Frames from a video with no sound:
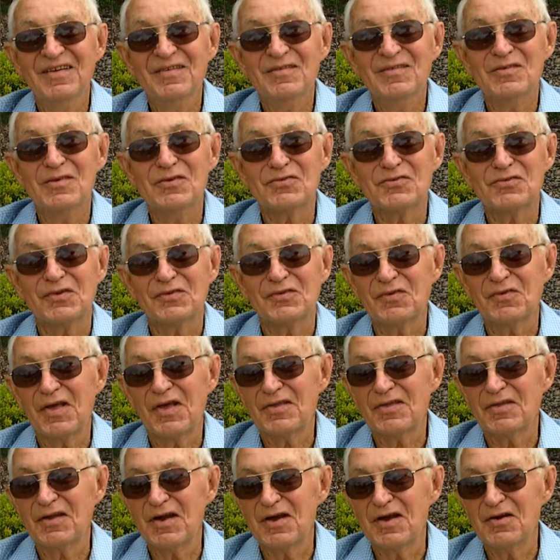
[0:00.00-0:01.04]
Used to lay
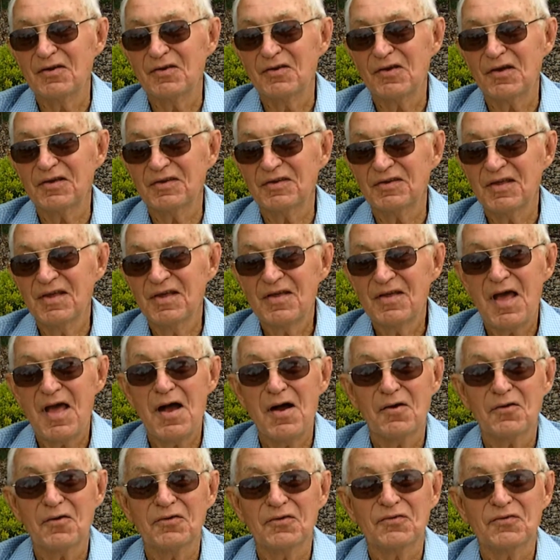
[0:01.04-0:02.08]
there and look at
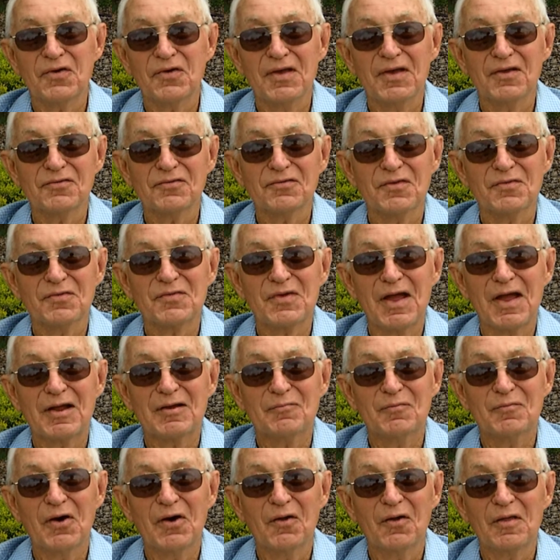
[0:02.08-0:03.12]
Alcatraz and think
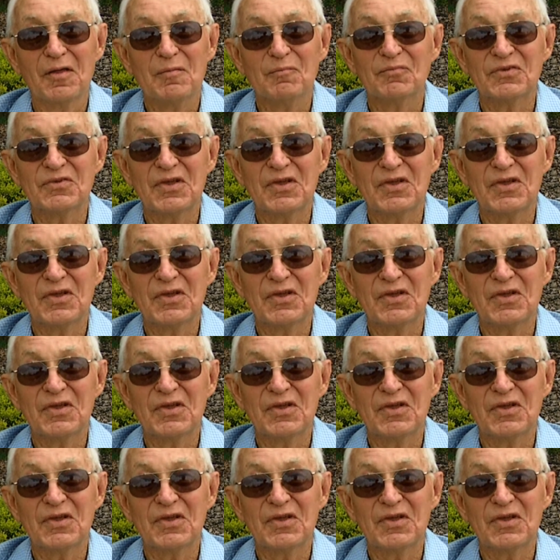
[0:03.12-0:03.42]
of all them.